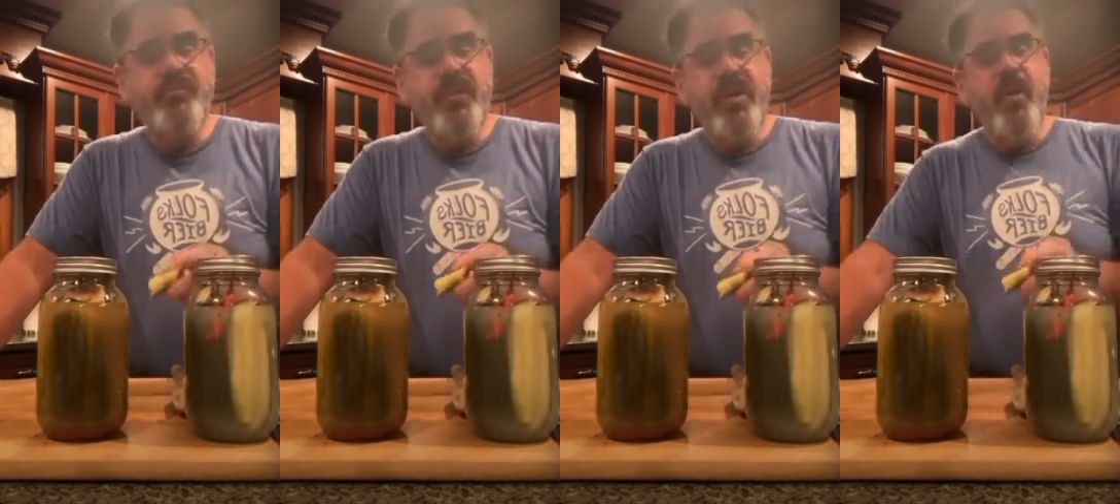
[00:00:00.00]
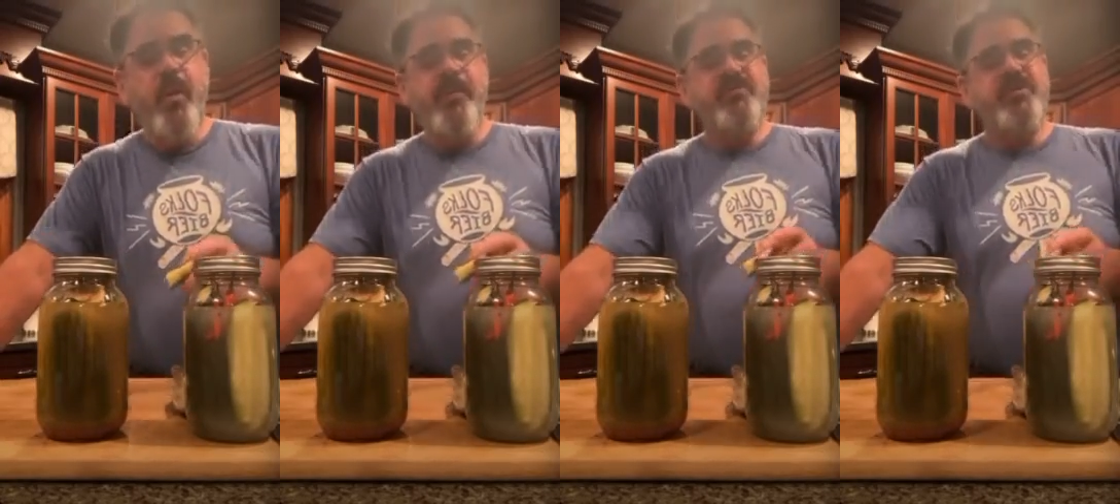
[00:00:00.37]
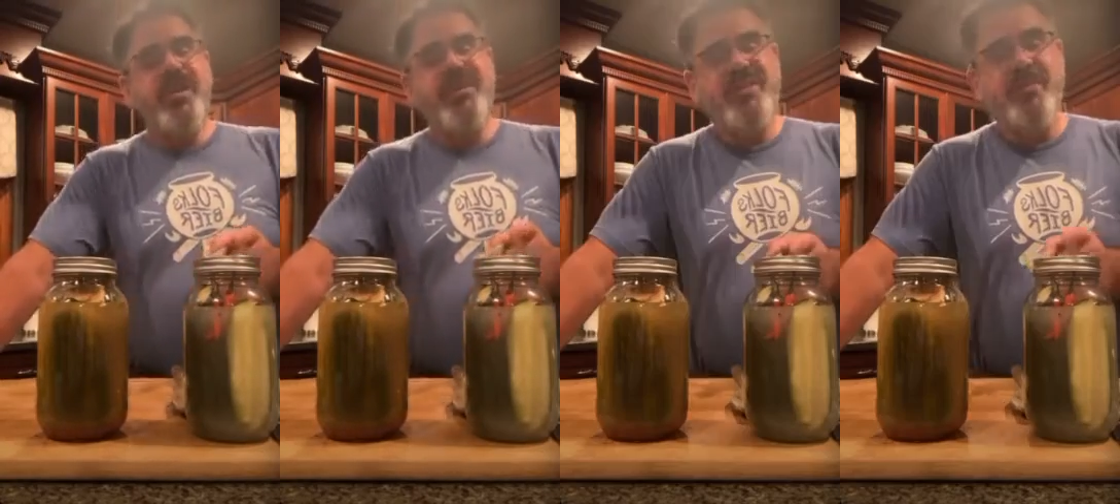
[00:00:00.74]
You know, the
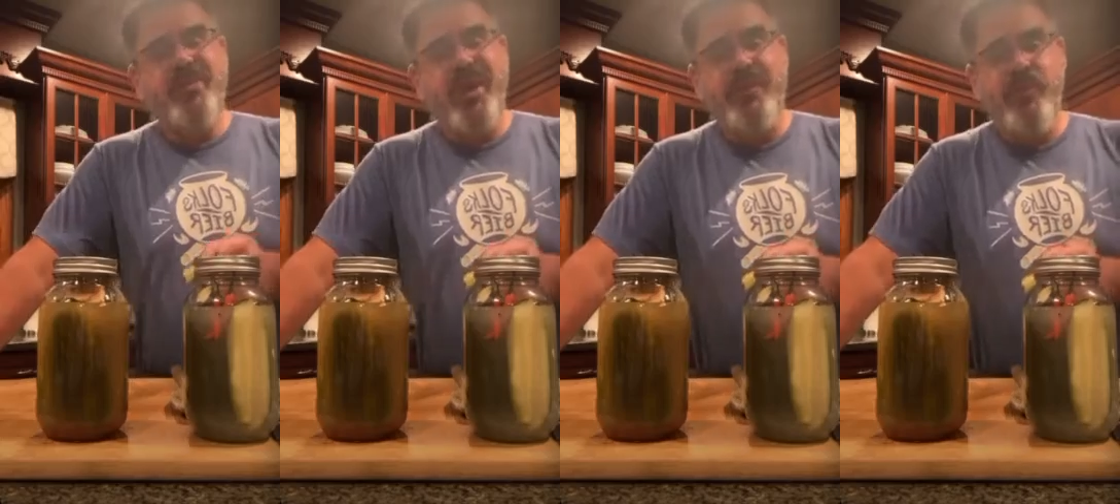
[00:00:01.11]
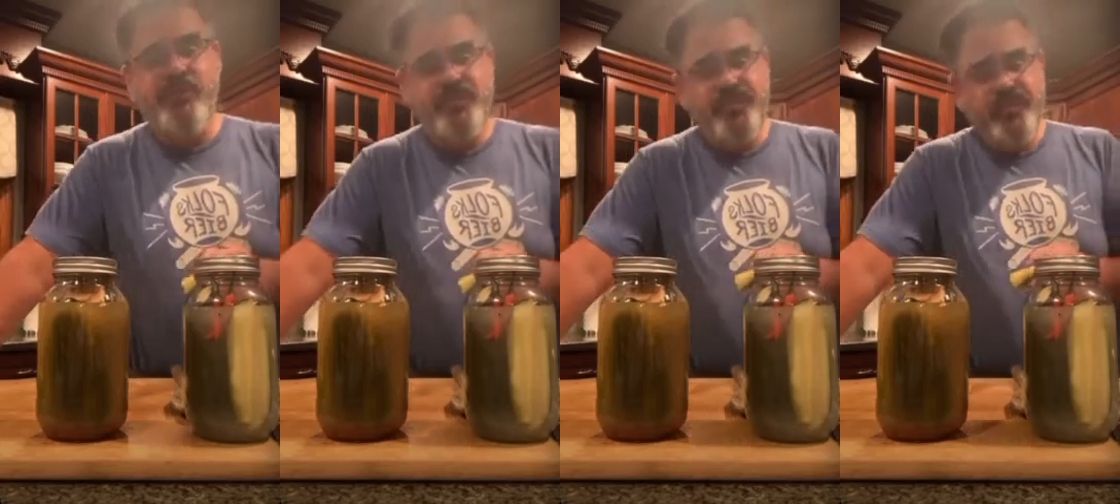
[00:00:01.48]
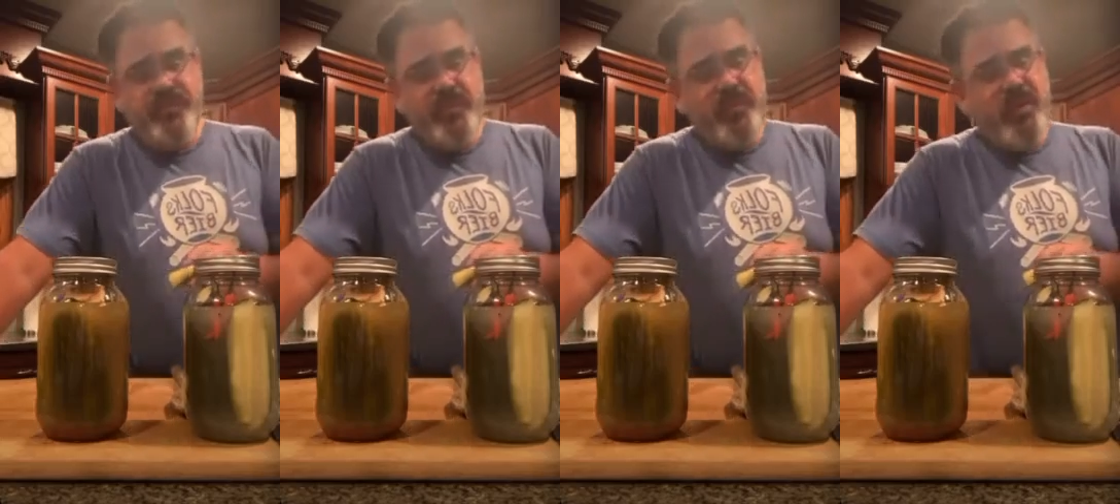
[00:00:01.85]
last time around,
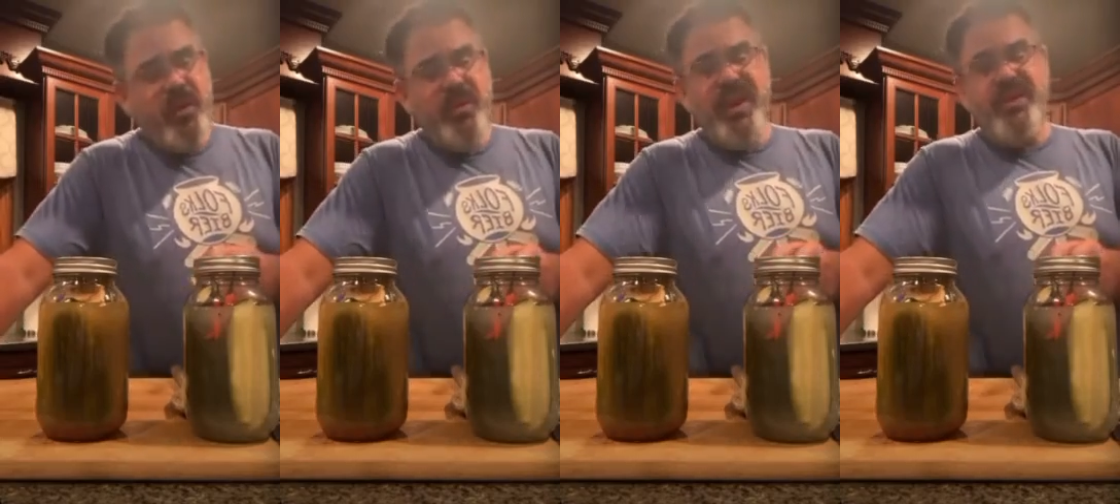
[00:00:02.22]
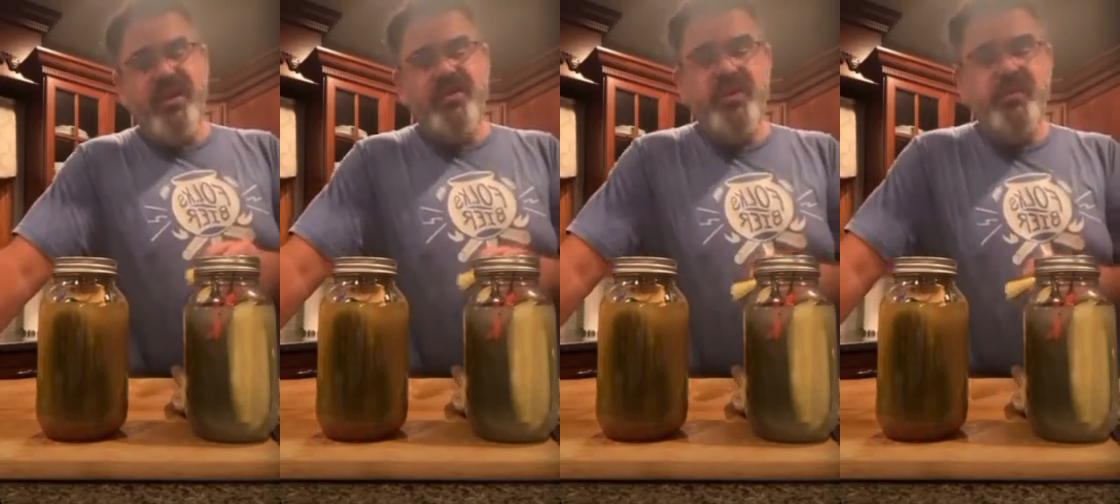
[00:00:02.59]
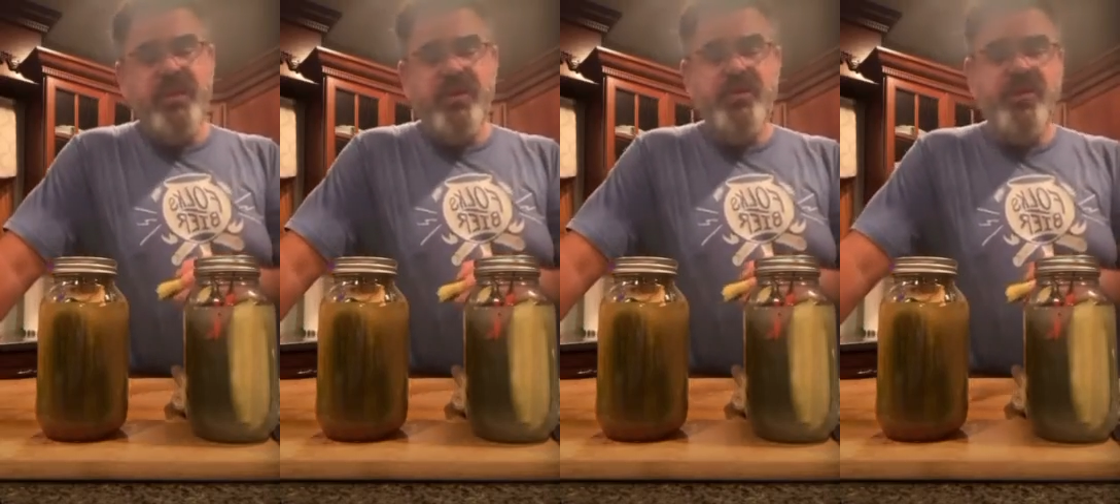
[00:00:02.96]
we had done
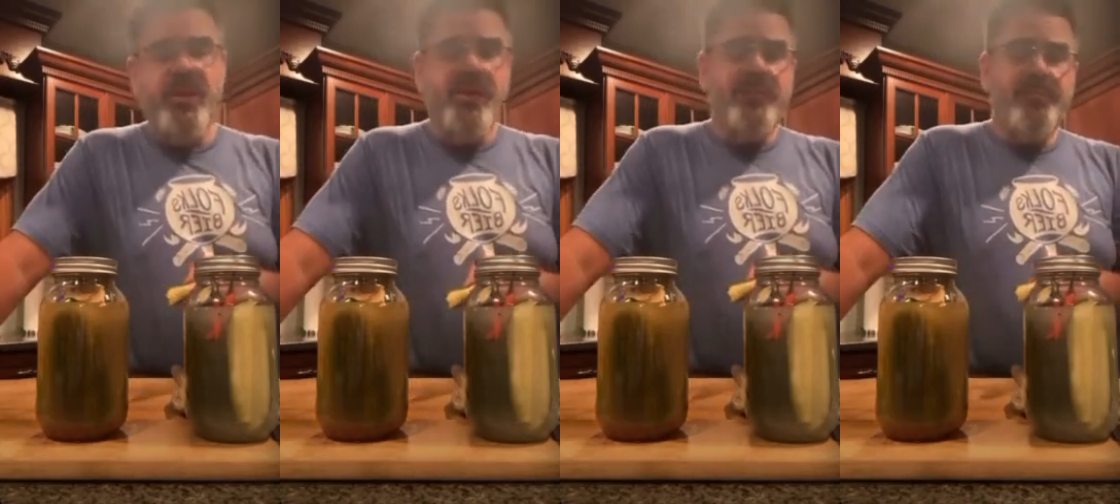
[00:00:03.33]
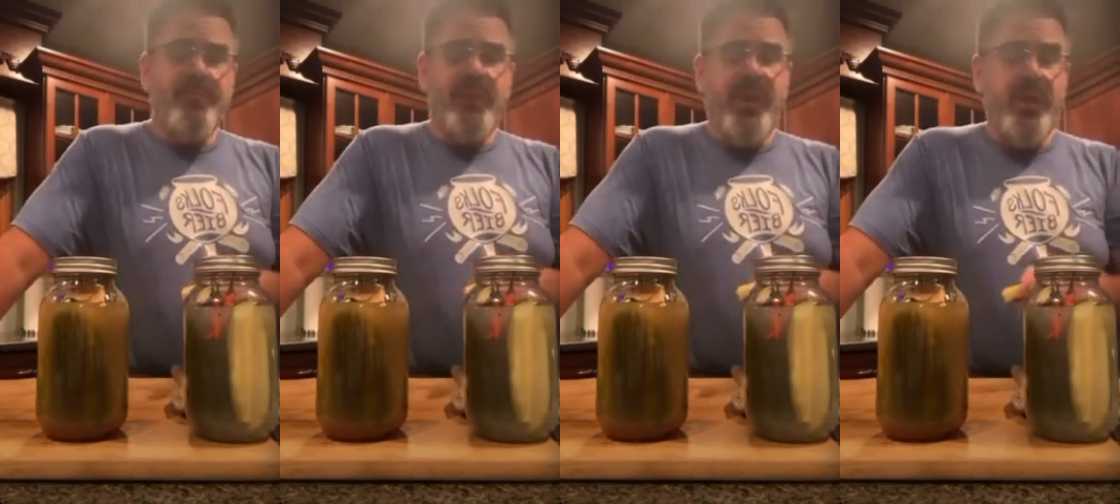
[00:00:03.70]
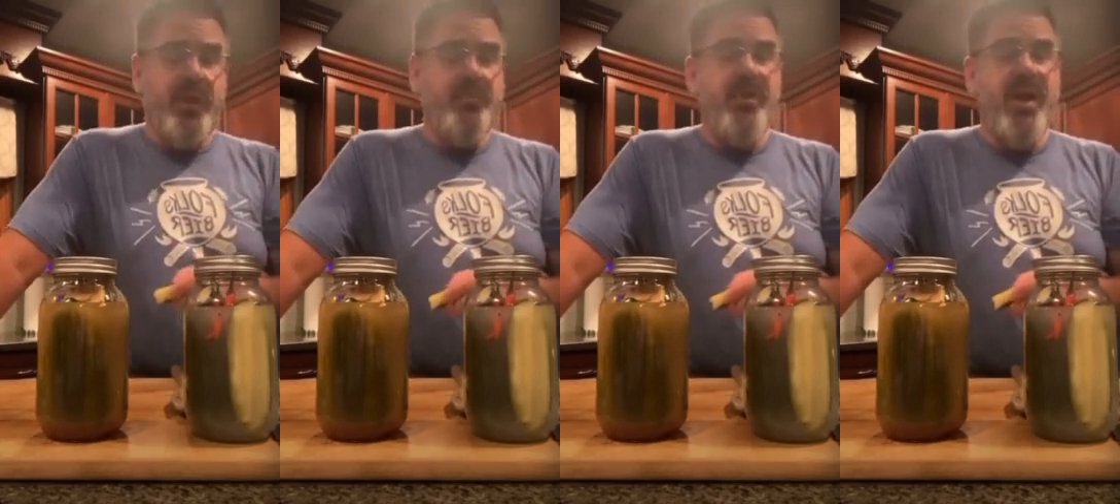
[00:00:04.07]
spears in our
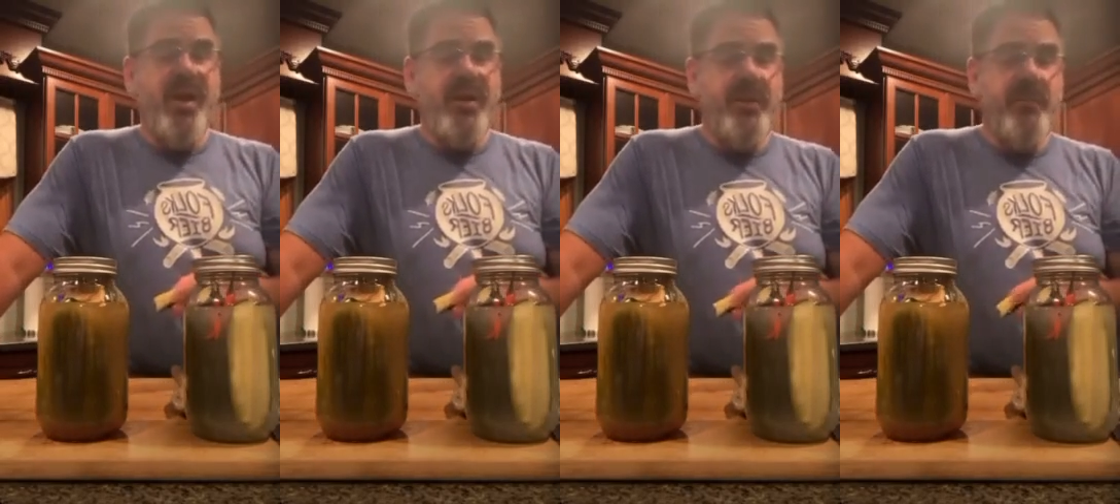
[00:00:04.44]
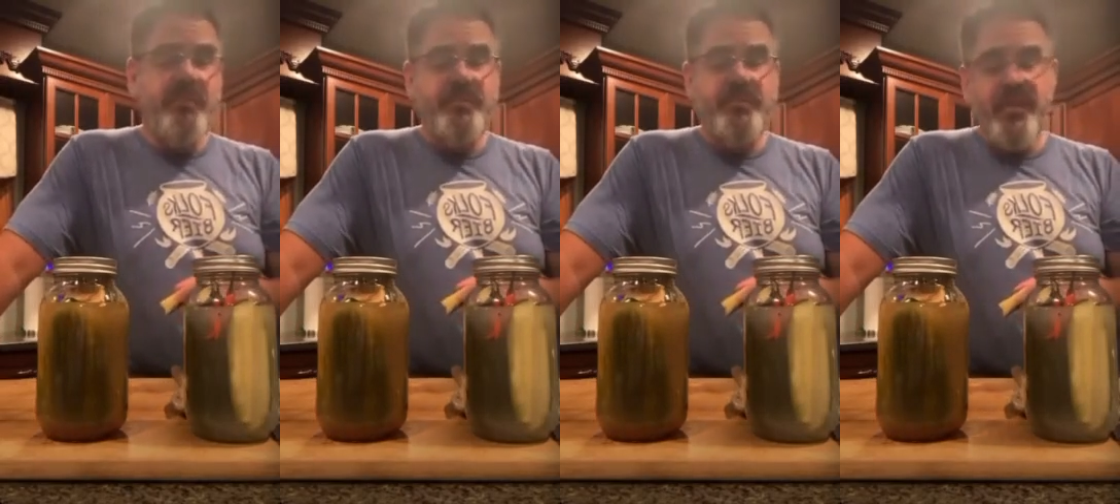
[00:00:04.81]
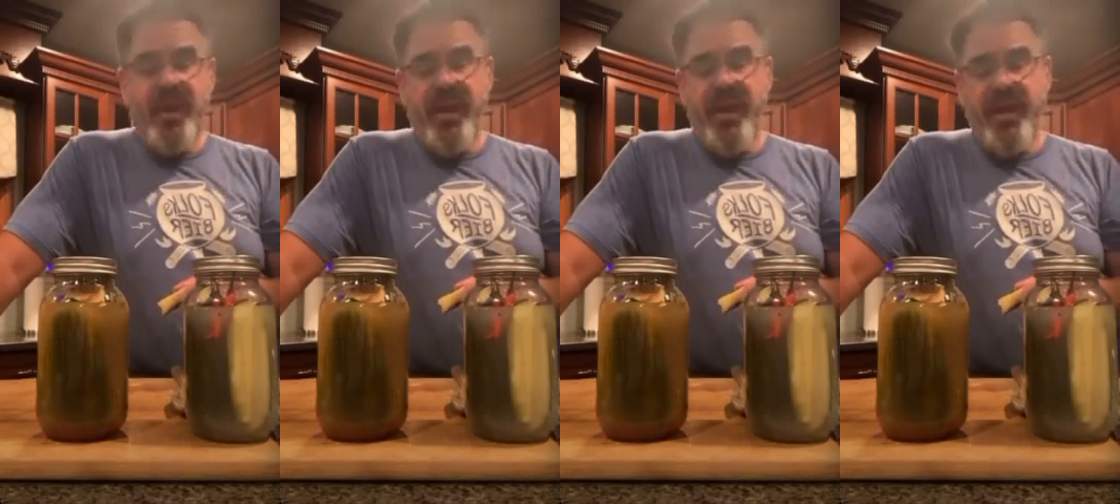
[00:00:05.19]
brine,
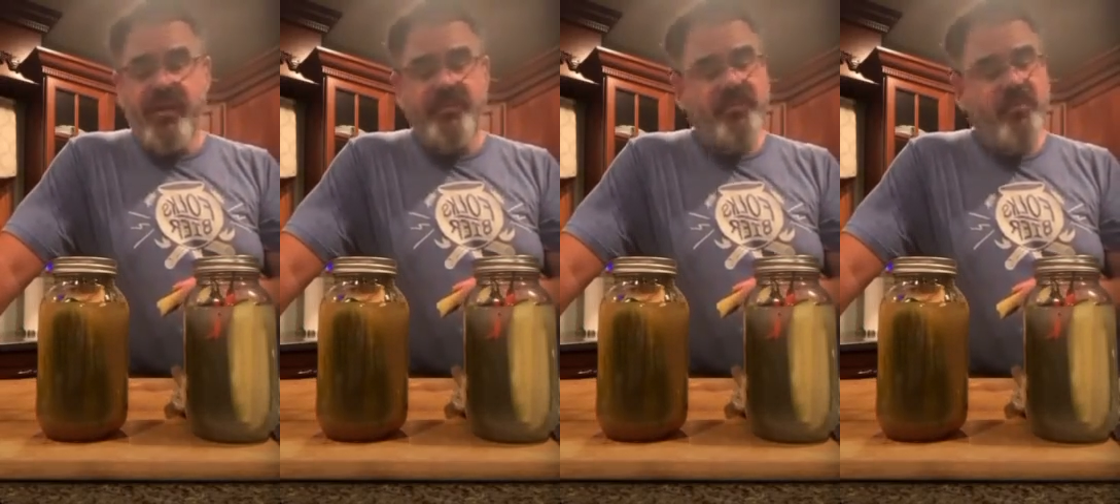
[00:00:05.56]
and